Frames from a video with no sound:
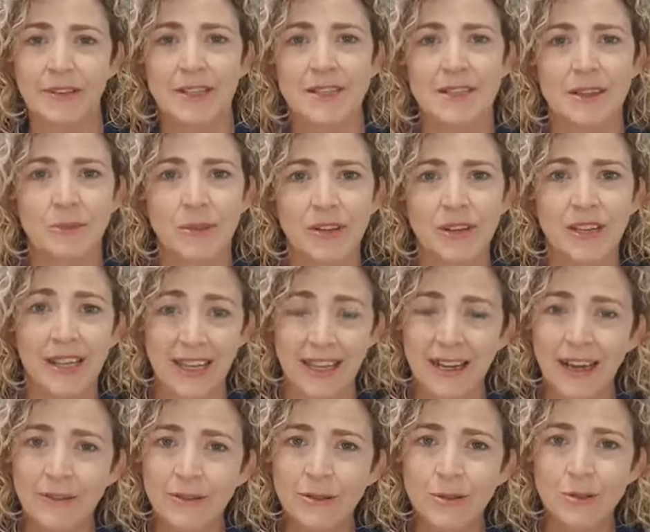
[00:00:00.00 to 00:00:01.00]
someone that can
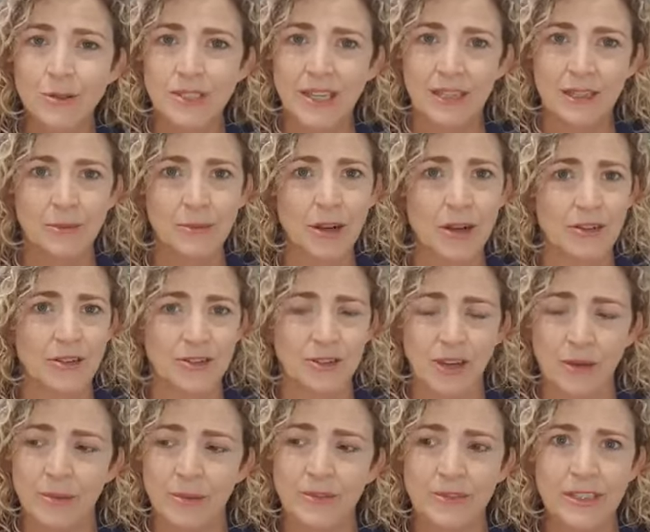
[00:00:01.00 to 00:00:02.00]
have a look down the
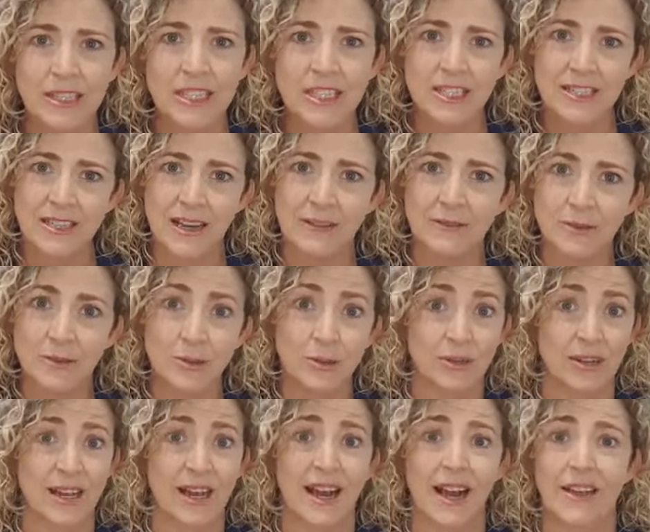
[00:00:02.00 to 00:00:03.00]
microscope and really just have a
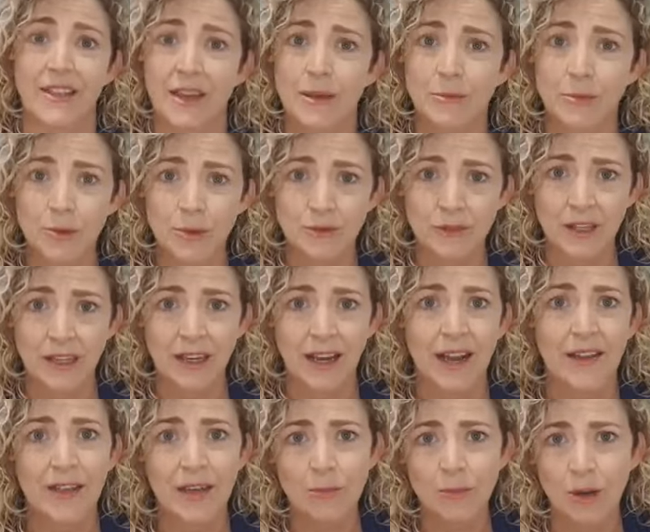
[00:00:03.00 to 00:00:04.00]
look. Are they moving?
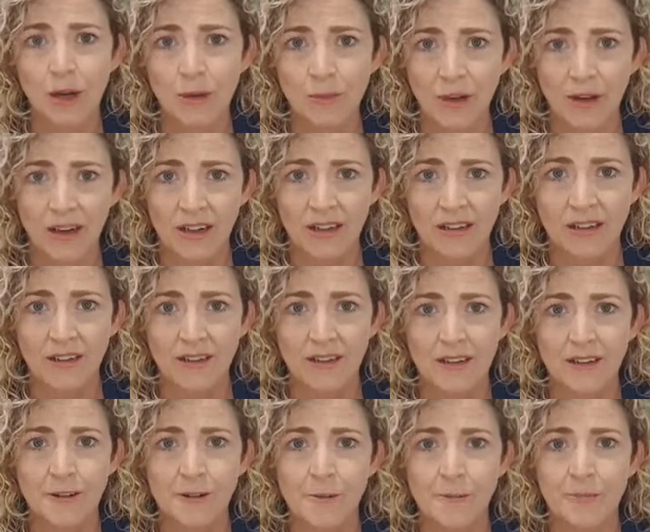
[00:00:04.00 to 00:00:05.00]
Are they mobile?
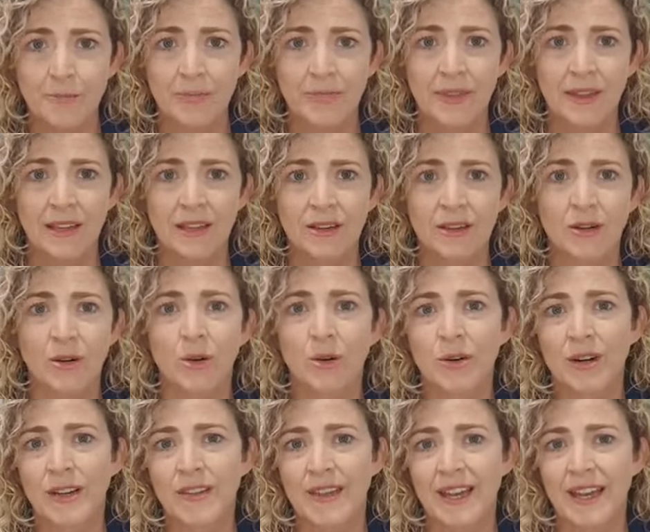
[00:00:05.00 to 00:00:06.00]

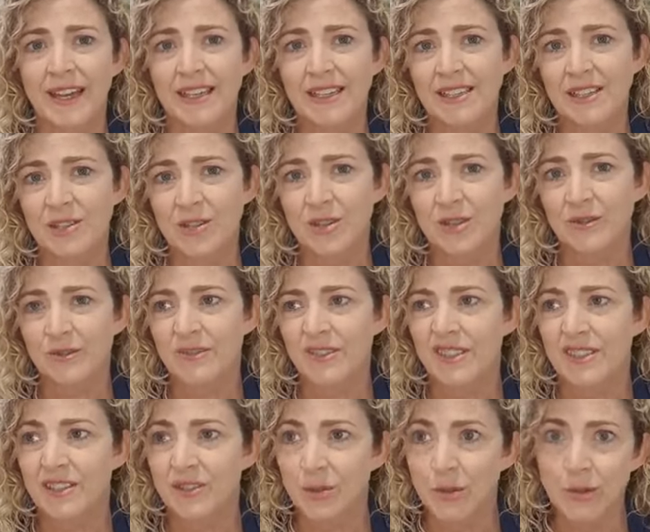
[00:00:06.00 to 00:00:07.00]
Or are they sort of
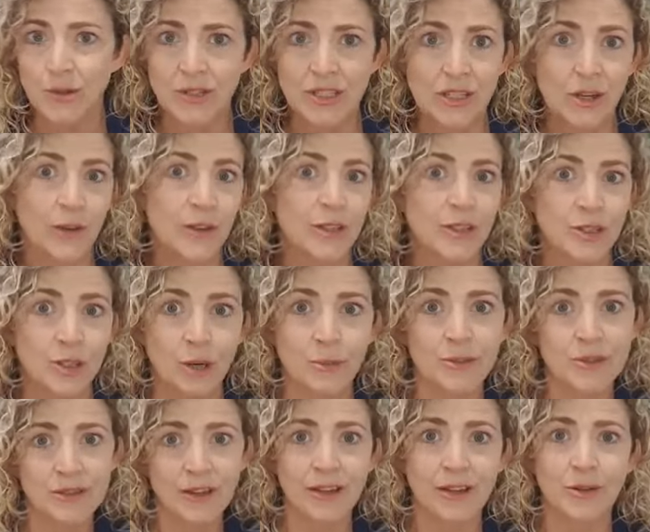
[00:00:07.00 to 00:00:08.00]
snoozing on the job,
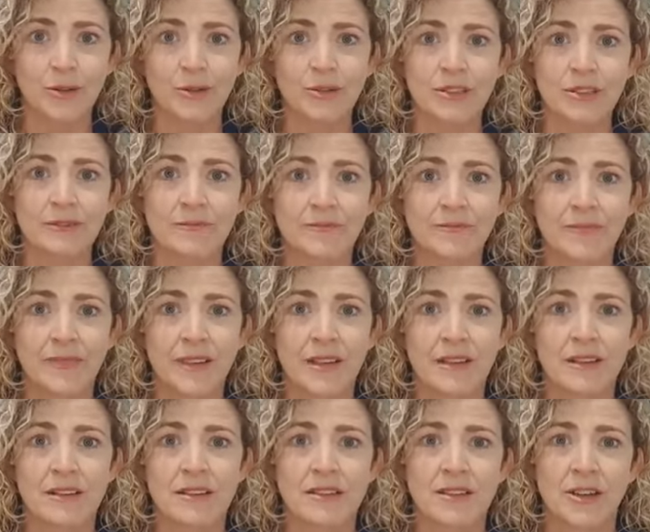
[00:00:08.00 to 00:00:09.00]
as I call it?
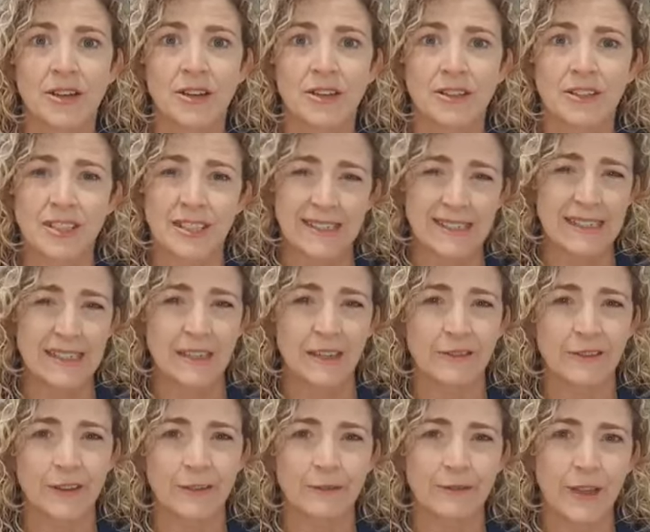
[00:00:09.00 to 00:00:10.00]
So just think
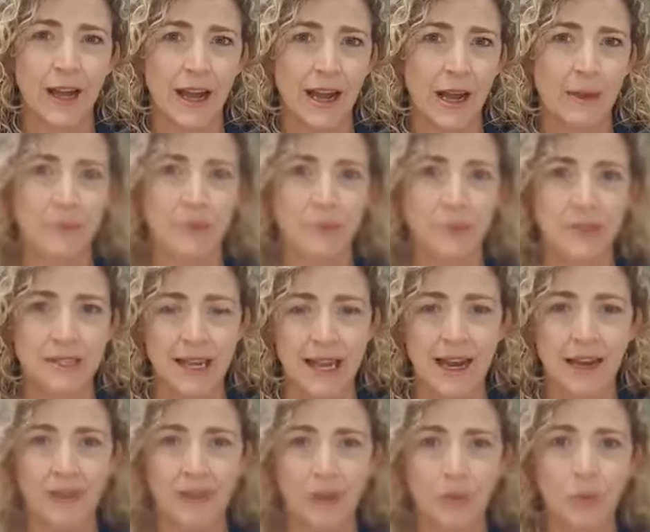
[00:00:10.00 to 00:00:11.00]
of if the army was
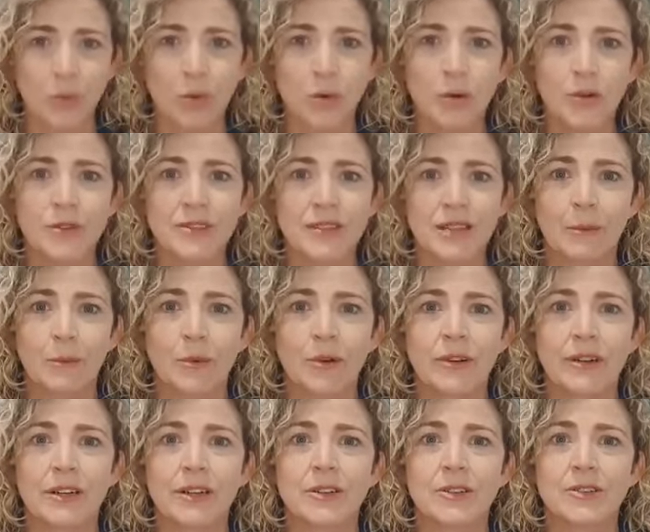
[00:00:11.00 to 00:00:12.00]
out at war
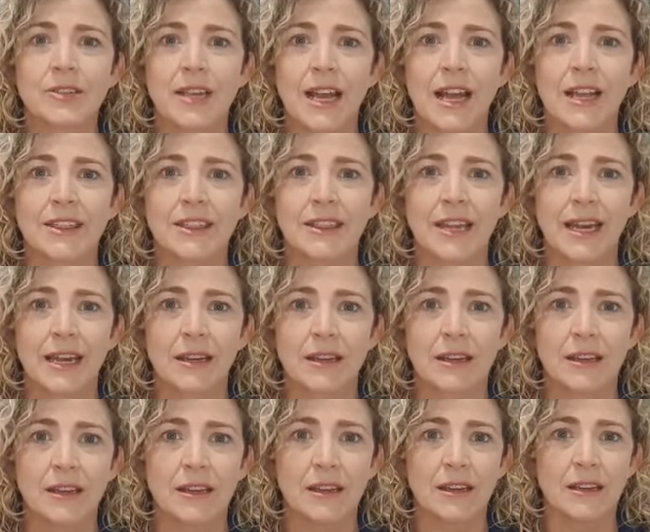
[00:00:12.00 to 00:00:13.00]
somewhere else and
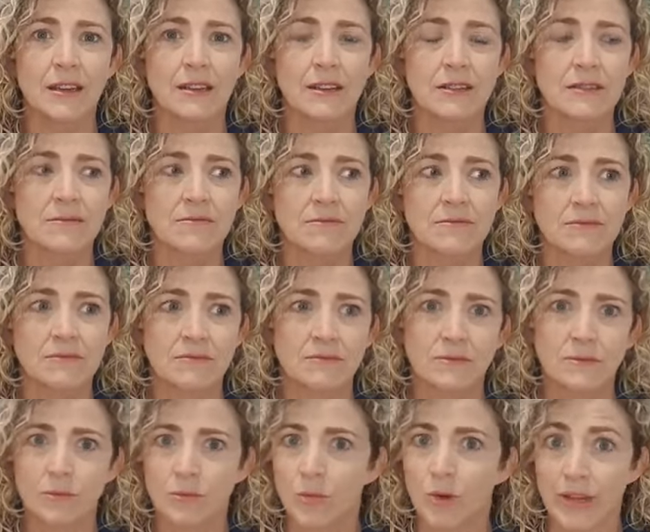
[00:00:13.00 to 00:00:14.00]
they
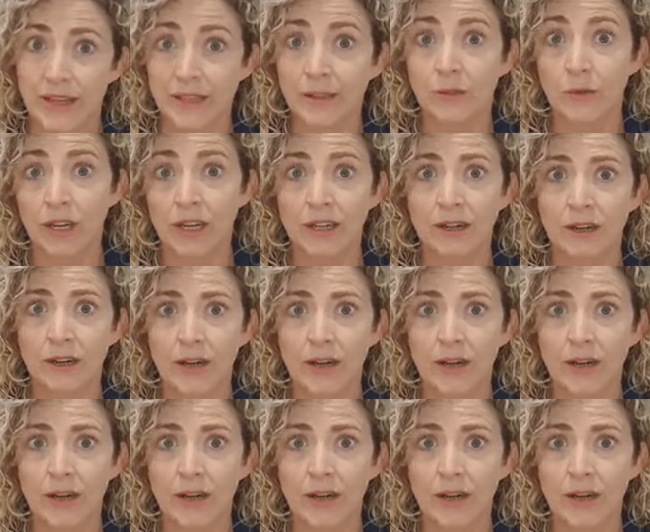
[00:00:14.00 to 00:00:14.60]
were in an